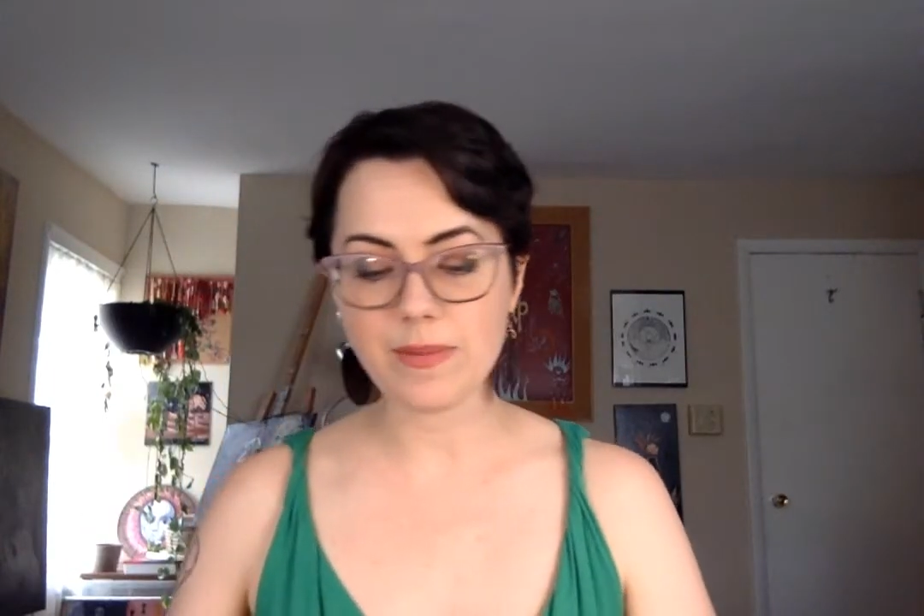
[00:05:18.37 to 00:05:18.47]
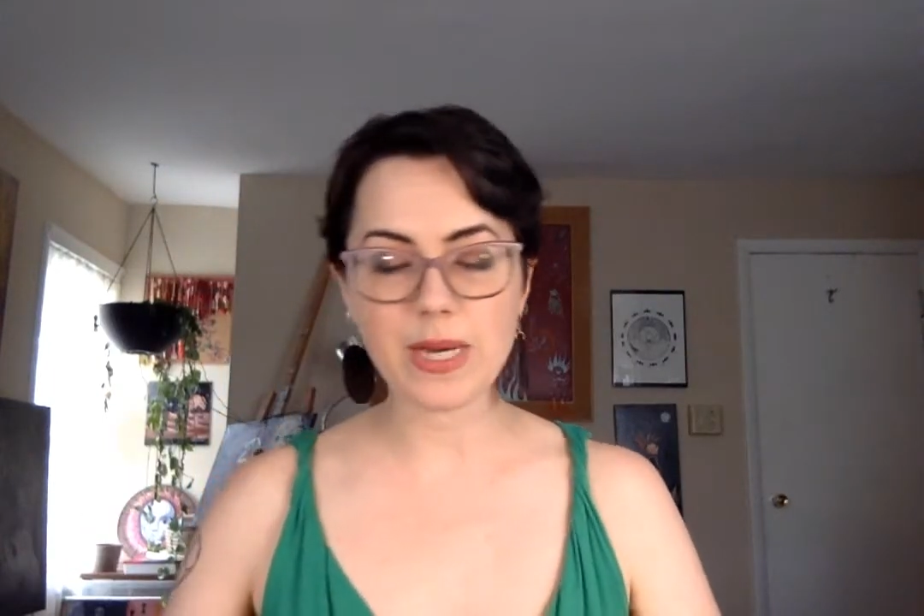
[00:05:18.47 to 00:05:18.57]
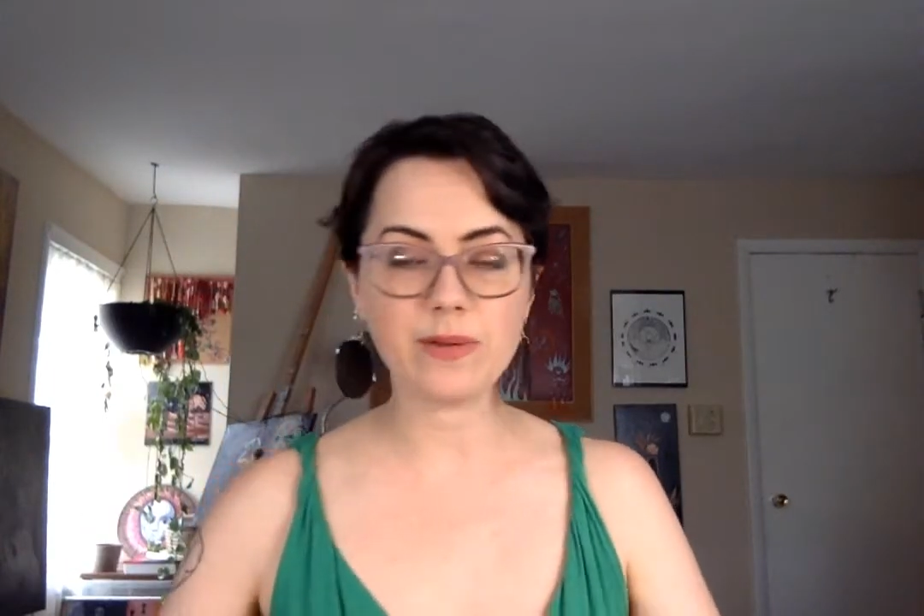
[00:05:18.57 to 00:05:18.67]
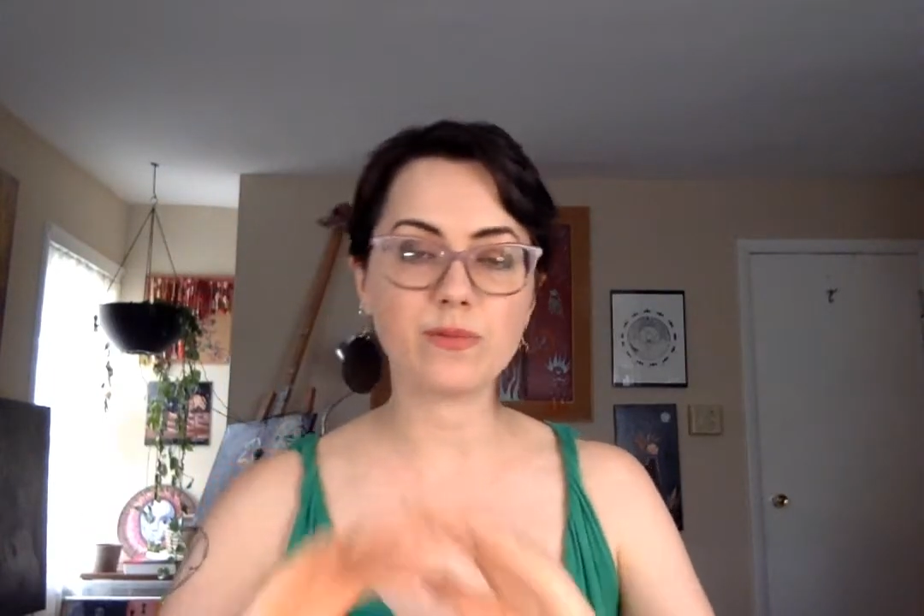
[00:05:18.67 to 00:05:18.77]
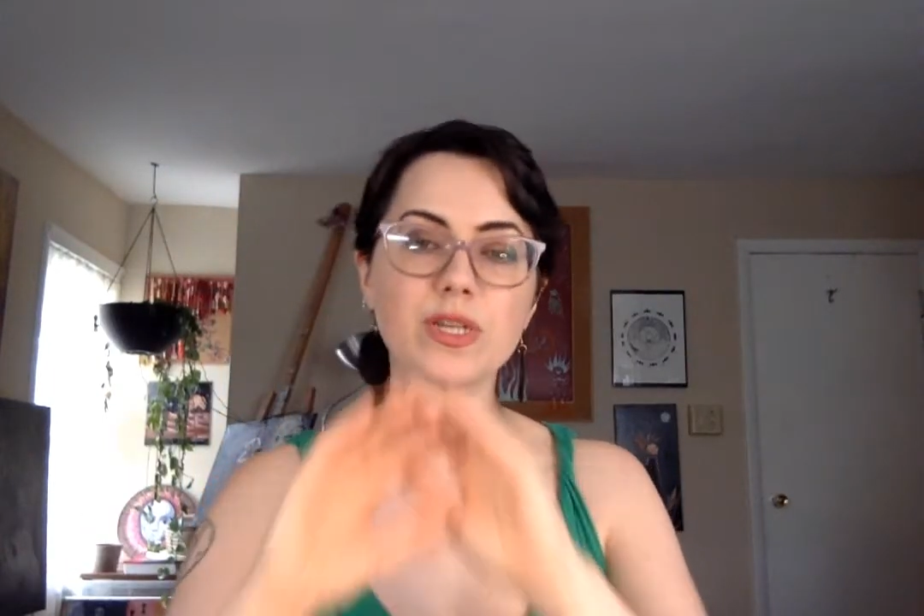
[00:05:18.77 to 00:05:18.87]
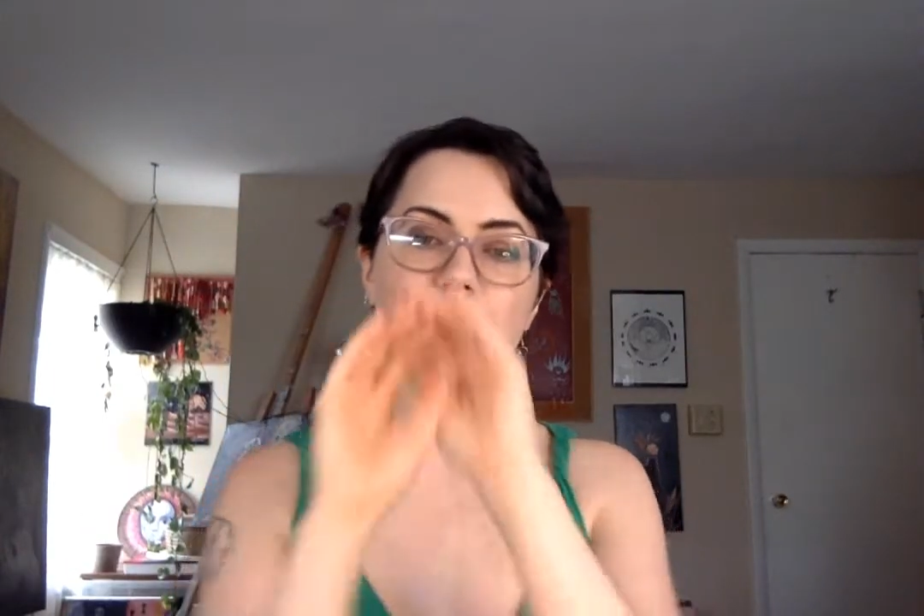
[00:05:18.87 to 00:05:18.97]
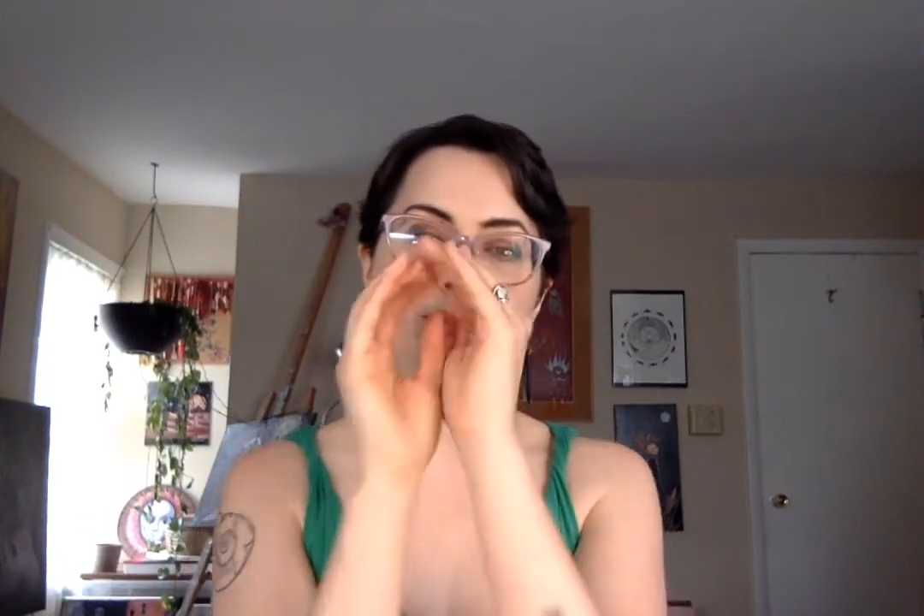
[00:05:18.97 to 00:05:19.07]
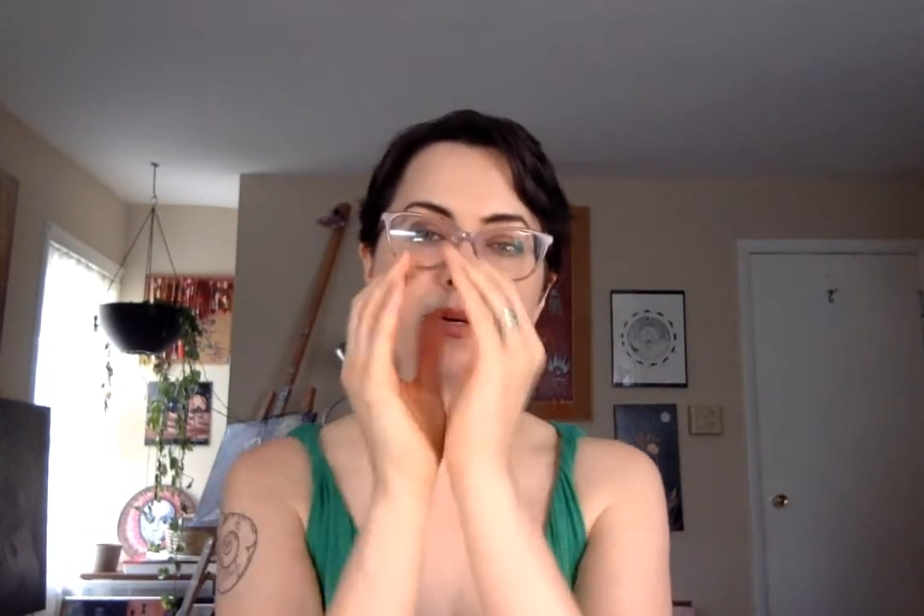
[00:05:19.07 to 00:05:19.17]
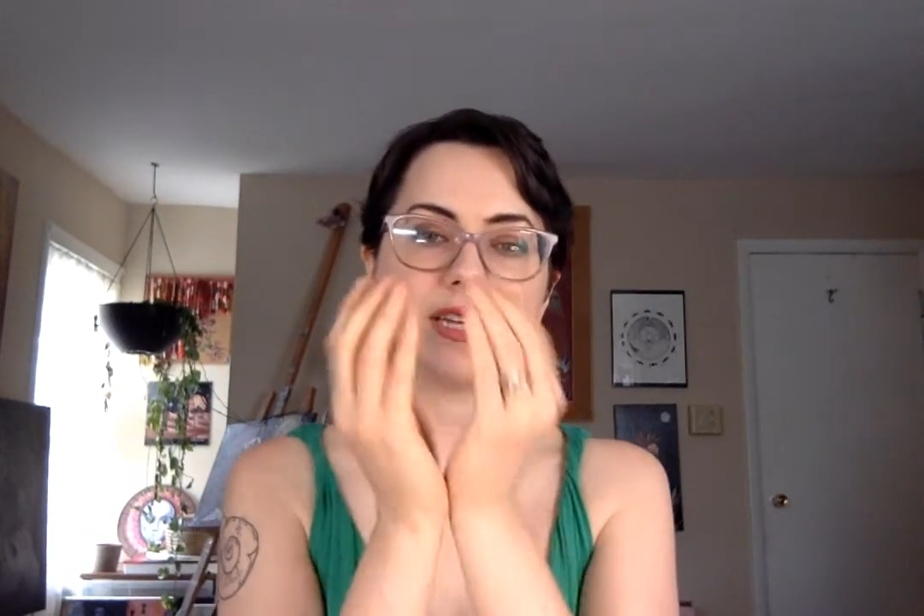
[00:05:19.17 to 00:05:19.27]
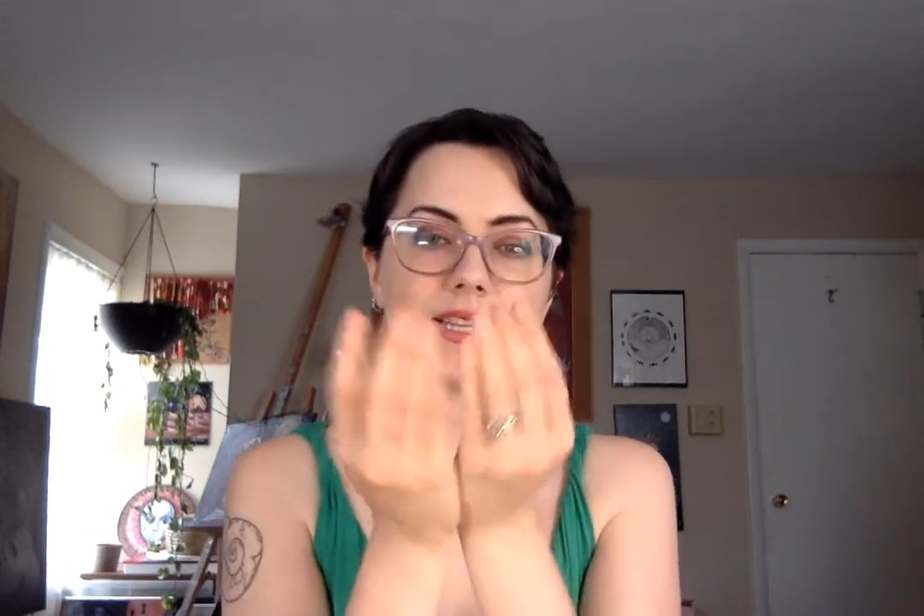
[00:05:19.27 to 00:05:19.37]
and really
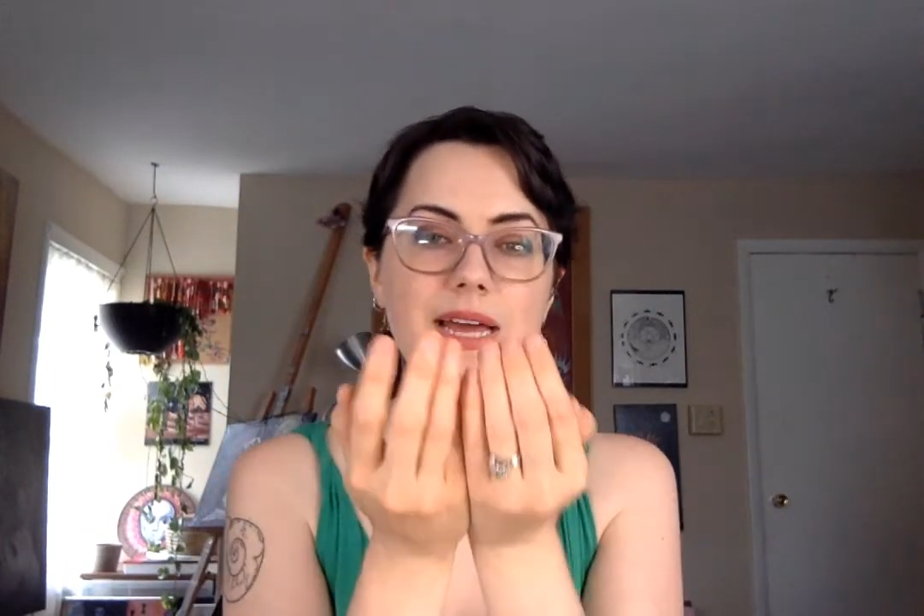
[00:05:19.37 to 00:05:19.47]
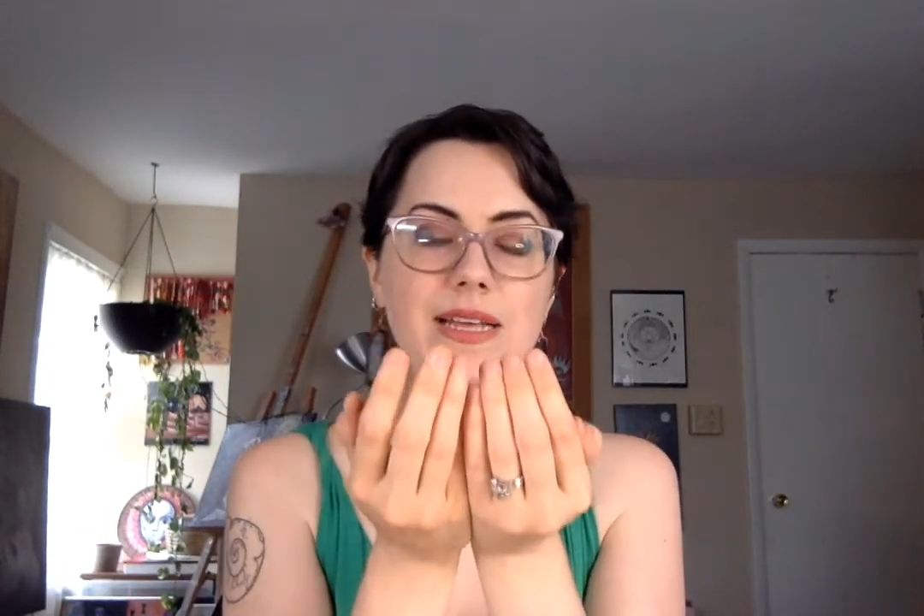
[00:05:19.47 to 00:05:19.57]
putting that